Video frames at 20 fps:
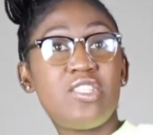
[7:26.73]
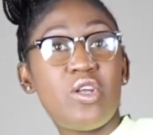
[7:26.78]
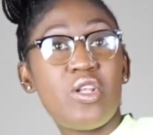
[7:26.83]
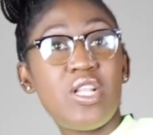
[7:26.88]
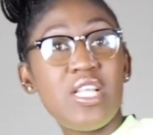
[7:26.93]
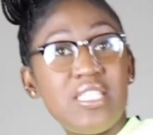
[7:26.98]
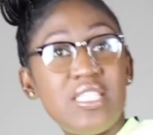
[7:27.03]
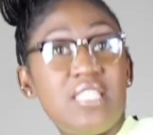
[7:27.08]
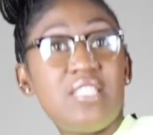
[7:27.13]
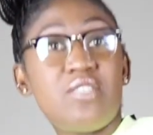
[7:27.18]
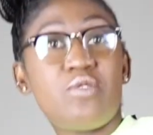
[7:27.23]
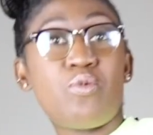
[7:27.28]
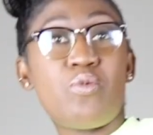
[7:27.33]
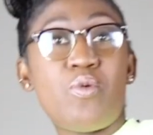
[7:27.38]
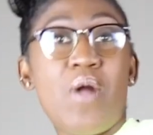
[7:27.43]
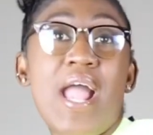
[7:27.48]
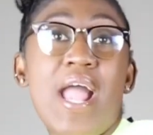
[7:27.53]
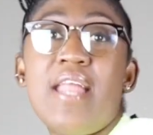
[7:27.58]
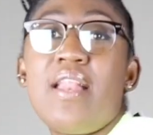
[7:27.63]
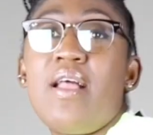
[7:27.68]
So this is
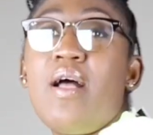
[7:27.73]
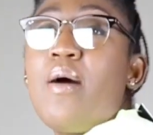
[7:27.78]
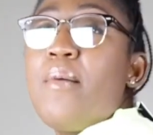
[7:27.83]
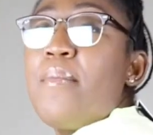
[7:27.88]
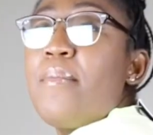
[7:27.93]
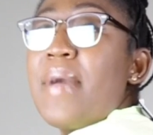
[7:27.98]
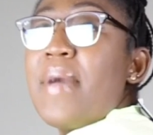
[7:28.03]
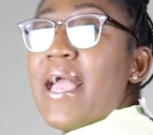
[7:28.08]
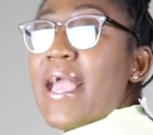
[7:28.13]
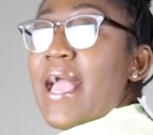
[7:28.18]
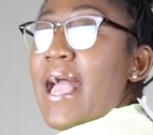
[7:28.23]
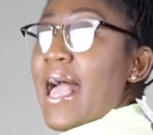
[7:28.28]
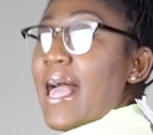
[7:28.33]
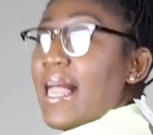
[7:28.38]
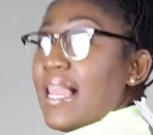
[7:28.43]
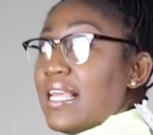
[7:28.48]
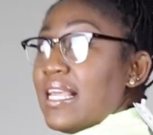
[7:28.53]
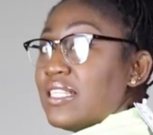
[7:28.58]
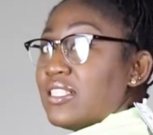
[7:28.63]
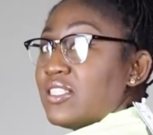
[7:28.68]
right up my
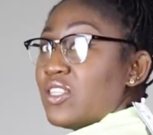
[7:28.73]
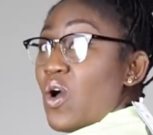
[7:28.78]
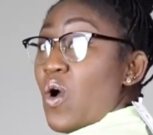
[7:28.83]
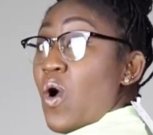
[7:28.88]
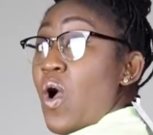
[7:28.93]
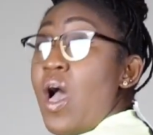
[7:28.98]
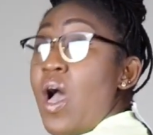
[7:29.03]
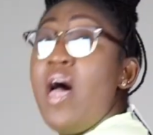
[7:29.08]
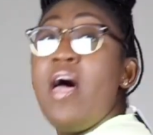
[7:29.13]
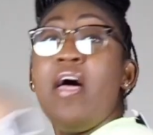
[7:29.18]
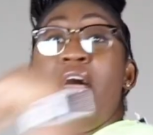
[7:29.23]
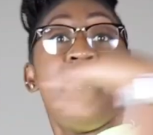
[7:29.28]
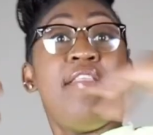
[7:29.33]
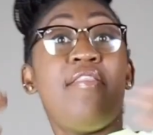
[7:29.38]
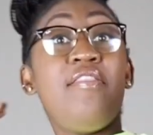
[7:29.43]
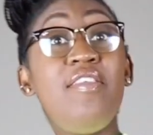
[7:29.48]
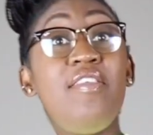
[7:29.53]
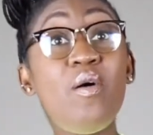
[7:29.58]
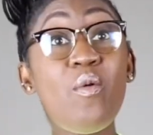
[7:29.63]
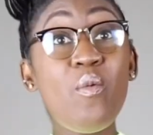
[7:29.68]
alley. So
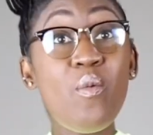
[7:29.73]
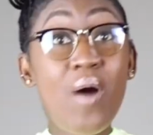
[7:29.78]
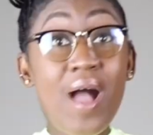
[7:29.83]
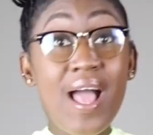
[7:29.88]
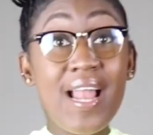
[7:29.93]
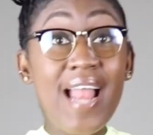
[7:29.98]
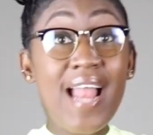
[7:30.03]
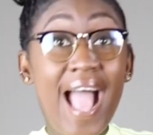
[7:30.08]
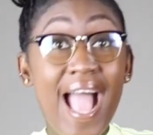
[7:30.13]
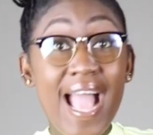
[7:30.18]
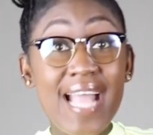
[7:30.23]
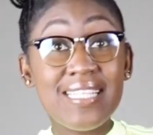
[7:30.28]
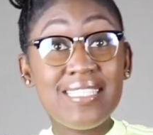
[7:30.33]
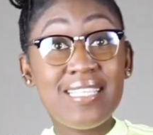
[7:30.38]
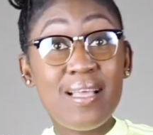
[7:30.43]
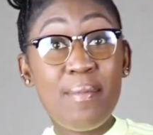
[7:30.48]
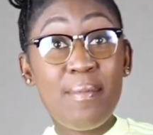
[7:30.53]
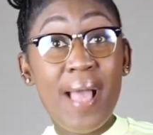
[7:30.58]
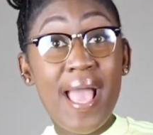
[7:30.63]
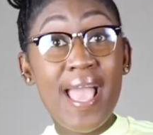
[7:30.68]
the one
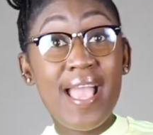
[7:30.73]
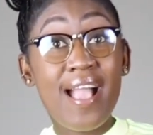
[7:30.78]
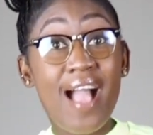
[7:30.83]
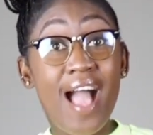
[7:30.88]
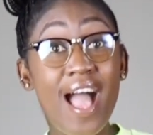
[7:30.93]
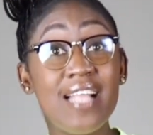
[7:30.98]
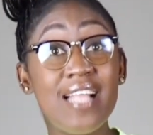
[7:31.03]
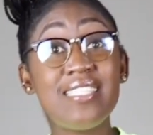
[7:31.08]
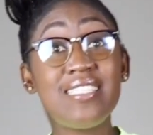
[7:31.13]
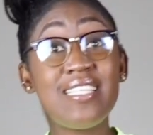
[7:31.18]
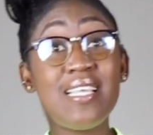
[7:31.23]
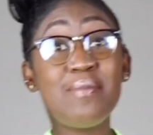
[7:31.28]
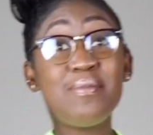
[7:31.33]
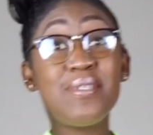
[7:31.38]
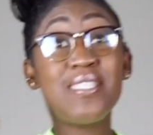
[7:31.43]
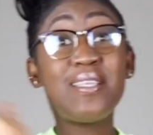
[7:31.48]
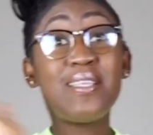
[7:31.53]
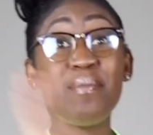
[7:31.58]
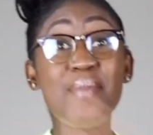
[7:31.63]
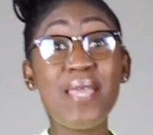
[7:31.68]
item I got
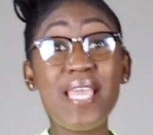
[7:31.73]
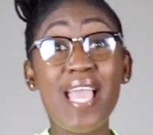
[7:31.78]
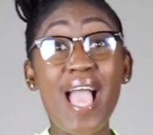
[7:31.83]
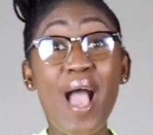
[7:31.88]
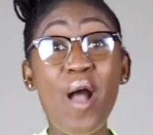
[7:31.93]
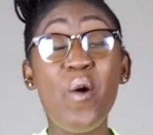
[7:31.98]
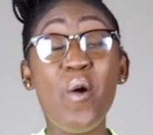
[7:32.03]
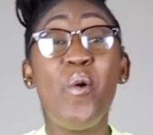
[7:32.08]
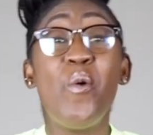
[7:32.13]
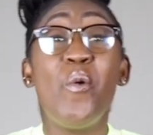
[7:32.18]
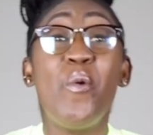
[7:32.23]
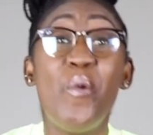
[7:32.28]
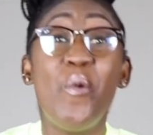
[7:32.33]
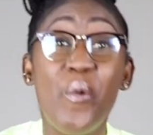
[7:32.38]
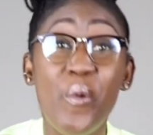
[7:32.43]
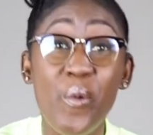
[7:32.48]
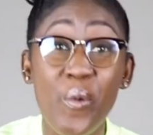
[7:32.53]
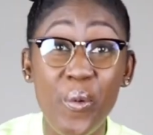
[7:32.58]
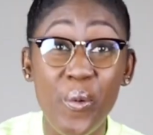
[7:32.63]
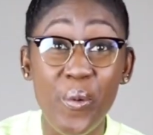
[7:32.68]
seems to be a
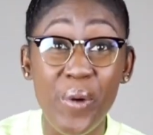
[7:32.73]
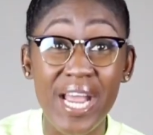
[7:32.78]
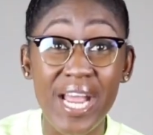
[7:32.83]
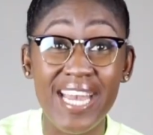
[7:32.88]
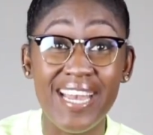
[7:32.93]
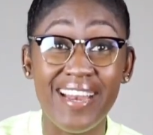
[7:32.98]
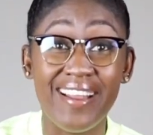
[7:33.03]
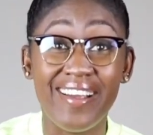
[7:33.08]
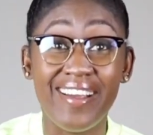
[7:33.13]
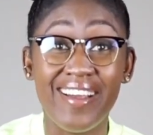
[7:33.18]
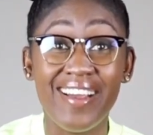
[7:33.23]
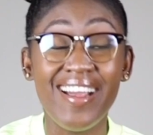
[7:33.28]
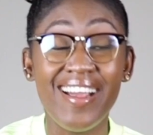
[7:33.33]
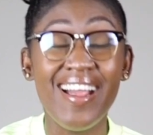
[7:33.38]
winner.